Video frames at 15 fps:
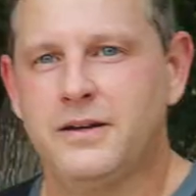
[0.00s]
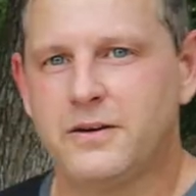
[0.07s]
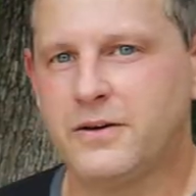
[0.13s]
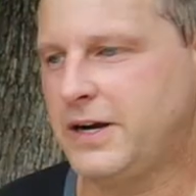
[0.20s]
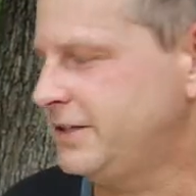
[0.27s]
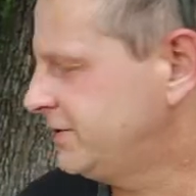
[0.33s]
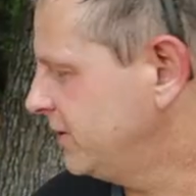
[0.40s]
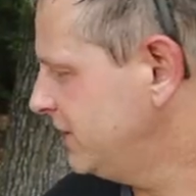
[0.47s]
All
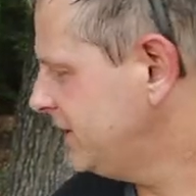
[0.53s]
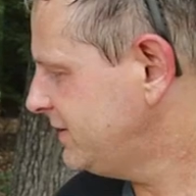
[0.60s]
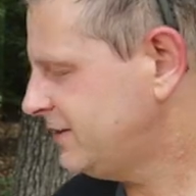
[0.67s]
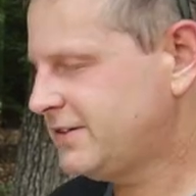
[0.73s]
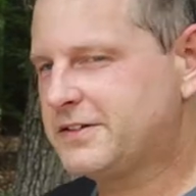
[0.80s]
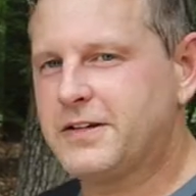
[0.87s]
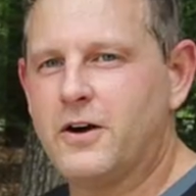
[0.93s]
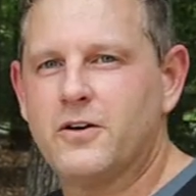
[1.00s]
right, so
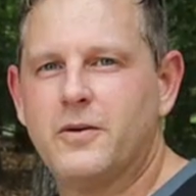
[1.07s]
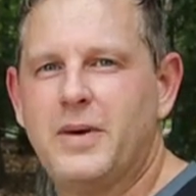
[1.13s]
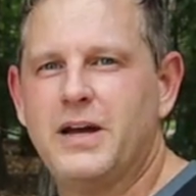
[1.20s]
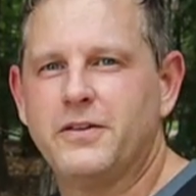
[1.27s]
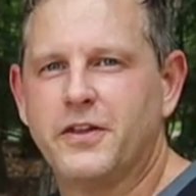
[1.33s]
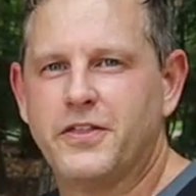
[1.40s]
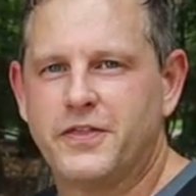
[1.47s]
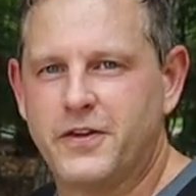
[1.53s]
let's talk
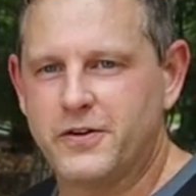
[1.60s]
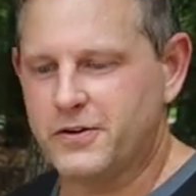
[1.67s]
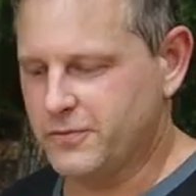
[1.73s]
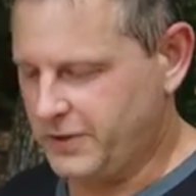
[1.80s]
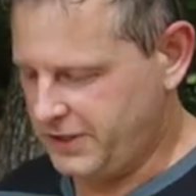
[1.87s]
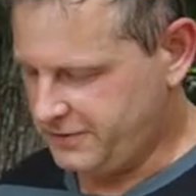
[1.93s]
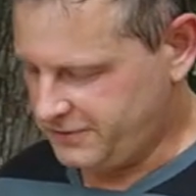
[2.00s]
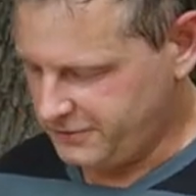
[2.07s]
about the third
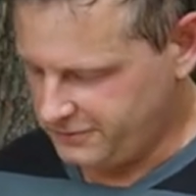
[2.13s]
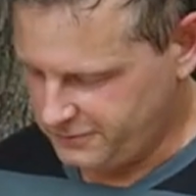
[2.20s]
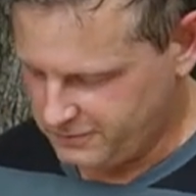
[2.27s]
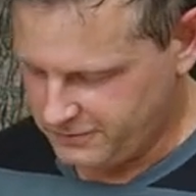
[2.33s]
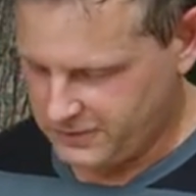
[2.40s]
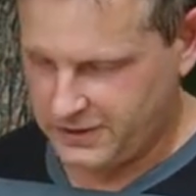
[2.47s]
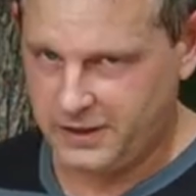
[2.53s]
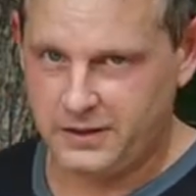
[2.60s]
way to
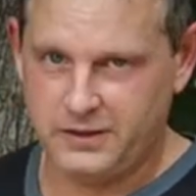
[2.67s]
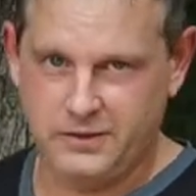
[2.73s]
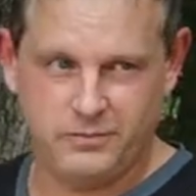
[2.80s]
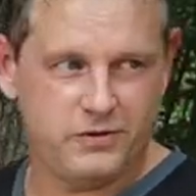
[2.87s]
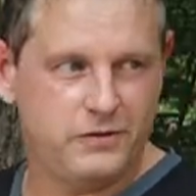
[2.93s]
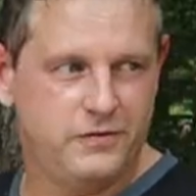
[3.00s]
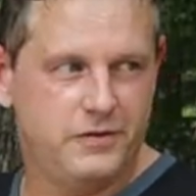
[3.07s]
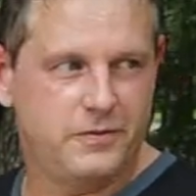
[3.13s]

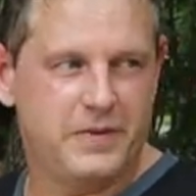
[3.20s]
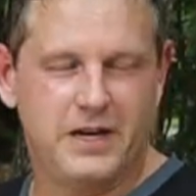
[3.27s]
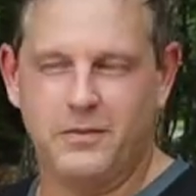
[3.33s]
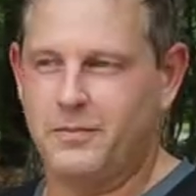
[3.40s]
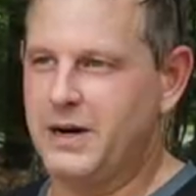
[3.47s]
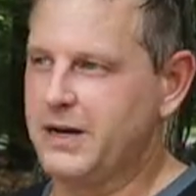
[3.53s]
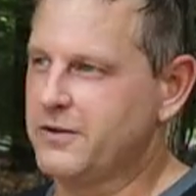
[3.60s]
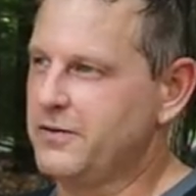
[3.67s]
improve your
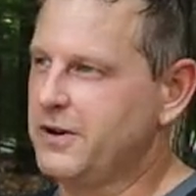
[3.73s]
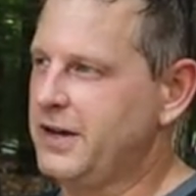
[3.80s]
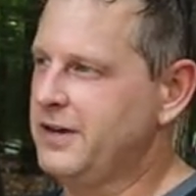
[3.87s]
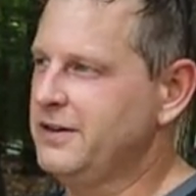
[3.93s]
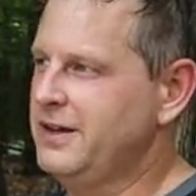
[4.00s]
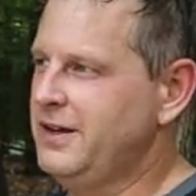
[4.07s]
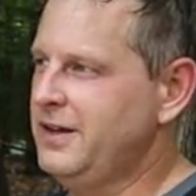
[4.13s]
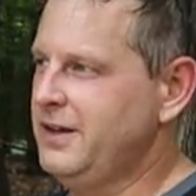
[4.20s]
mountain bike ride.